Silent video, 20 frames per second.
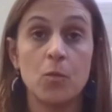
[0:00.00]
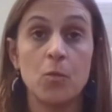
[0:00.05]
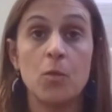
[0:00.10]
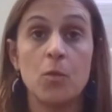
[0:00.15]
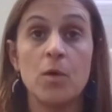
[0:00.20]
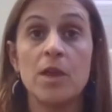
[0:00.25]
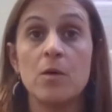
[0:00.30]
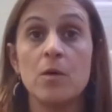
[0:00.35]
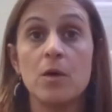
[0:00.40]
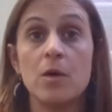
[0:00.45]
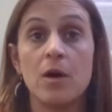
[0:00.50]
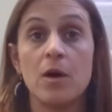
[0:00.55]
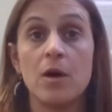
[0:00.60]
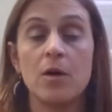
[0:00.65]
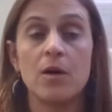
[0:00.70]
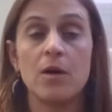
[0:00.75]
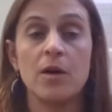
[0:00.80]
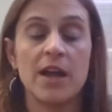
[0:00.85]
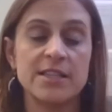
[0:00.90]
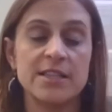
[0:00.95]
we
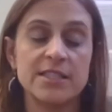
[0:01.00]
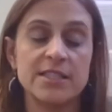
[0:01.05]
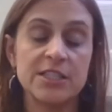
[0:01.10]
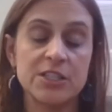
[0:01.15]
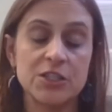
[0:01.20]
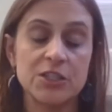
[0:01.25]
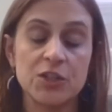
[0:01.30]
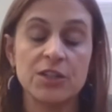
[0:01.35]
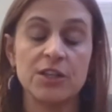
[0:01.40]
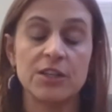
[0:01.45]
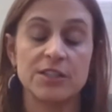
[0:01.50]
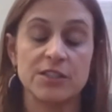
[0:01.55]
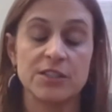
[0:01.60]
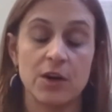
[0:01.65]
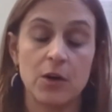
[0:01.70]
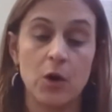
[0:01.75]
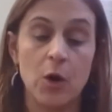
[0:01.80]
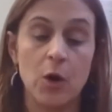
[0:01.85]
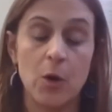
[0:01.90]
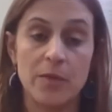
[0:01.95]
as a district, it's
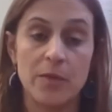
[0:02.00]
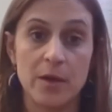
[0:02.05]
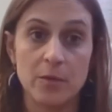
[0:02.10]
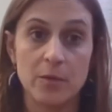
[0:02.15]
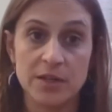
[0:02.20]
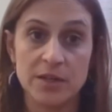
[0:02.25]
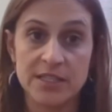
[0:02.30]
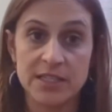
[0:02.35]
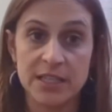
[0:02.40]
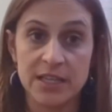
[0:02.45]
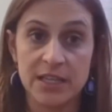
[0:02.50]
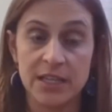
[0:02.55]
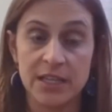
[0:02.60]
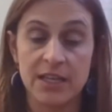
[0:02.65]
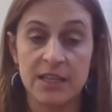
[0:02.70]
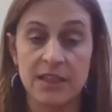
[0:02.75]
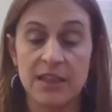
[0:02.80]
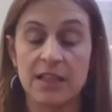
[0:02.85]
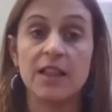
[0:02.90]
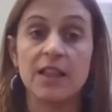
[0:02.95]
our hope that we're seeing
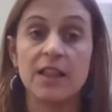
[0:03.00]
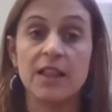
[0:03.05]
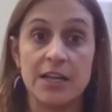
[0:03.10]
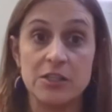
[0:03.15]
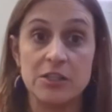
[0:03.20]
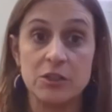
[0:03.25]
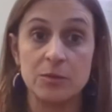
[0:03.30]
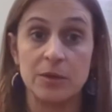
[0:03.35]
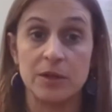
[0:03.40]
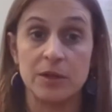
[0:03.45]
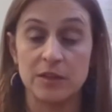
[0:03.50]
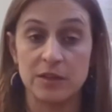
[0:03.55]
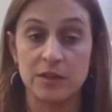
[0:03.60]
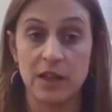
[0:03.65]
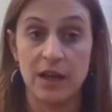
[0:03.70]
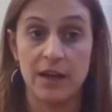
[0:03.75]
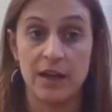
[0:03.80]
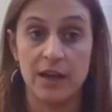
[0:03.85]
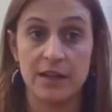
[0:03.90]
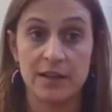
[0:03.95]
in the classroom a
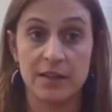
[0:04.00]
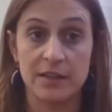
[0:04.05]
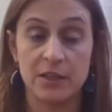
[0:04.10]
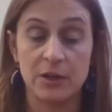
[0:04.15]
lot,